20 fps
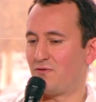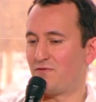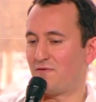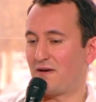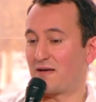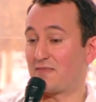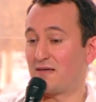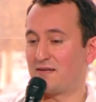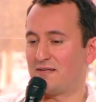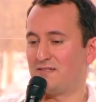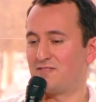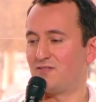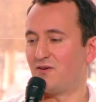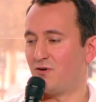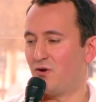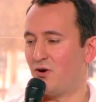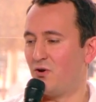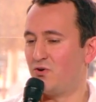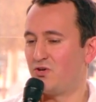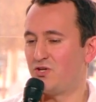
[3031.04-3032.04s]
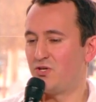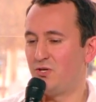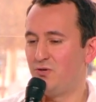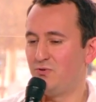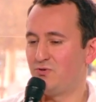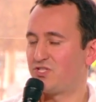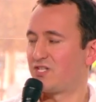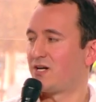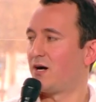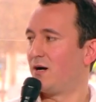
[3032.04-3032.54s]
fact that it's a
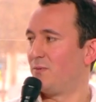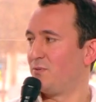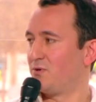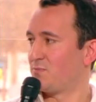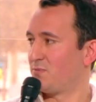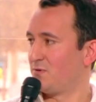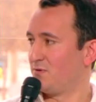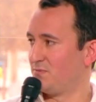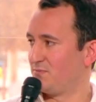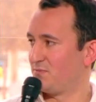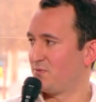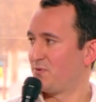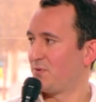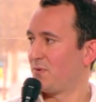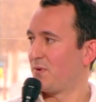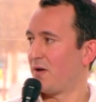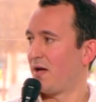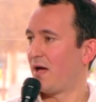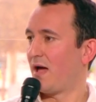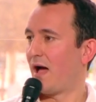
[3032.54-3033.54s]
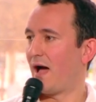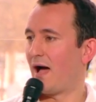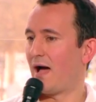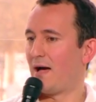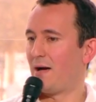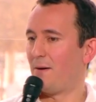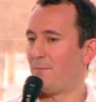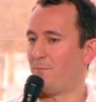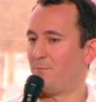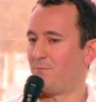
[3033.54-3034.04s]
huge carbon pump.
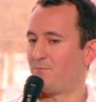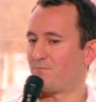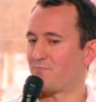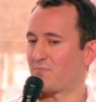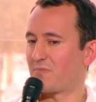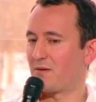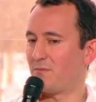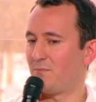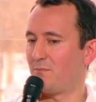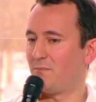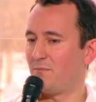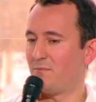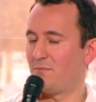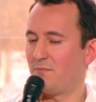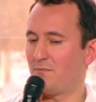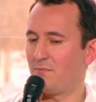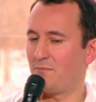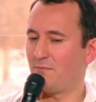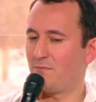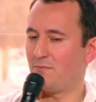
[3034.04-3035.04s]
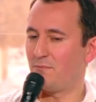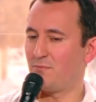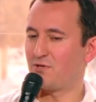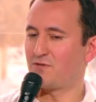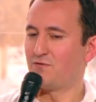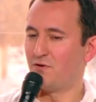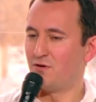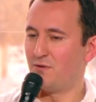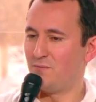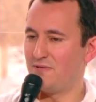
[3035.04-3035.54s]
But
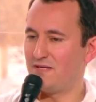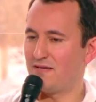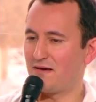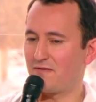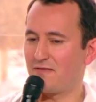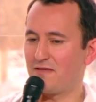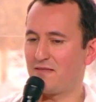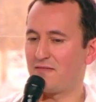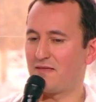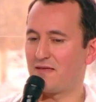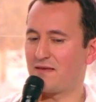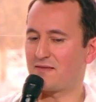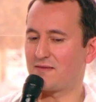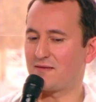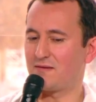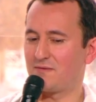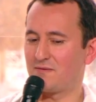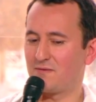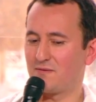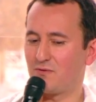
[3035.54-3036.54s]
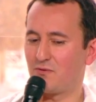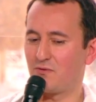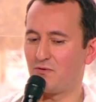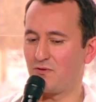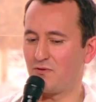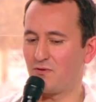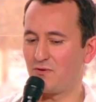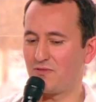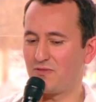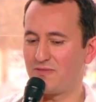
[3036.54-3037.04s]
for me, I think
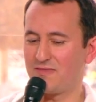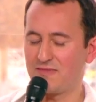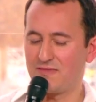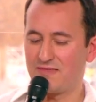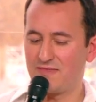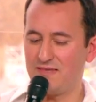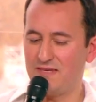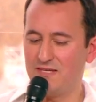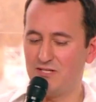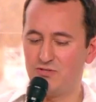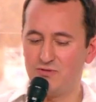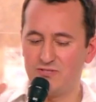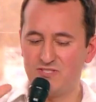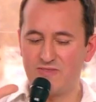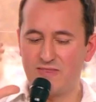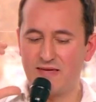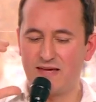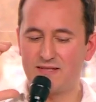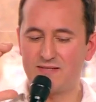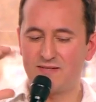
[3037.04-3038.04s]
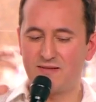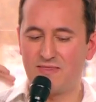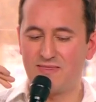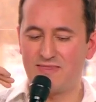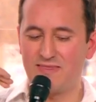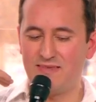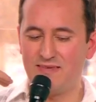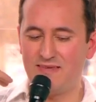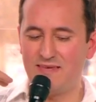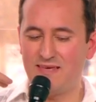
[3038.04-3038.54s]
that the issue is that
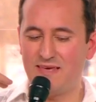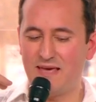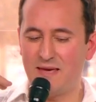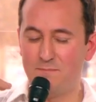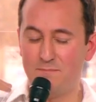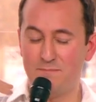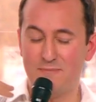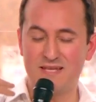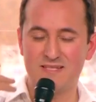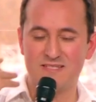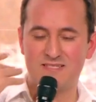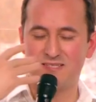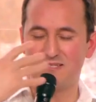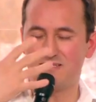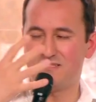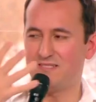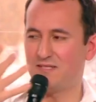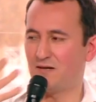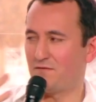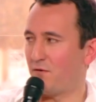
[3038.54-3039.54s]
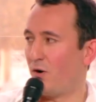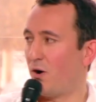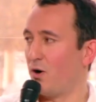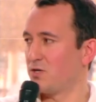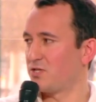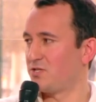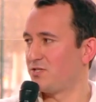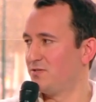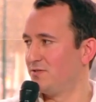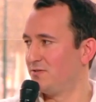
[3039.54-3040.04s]
the immensity of
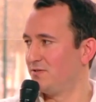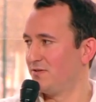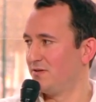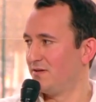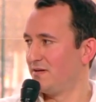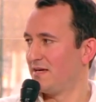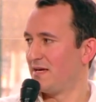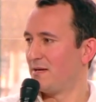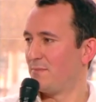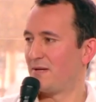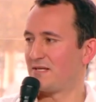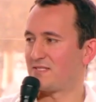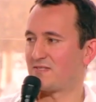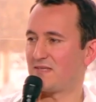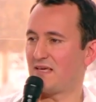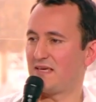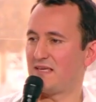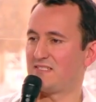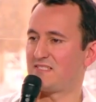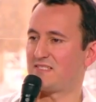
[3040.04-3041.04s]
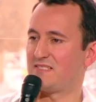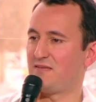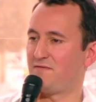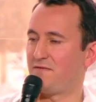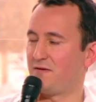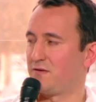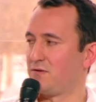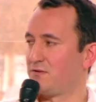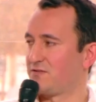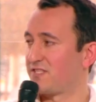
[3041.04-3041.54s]
ocean makes it
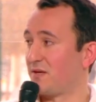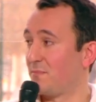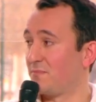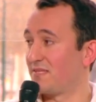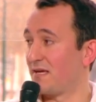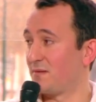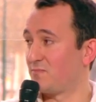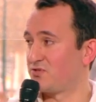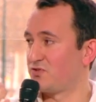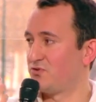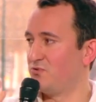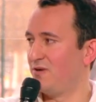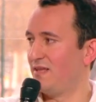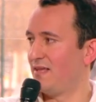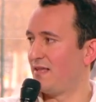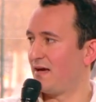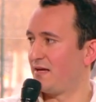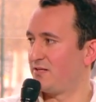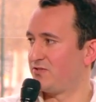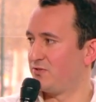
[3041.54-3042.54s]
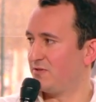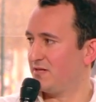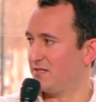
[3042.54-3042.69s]
difficult sometimes to rely to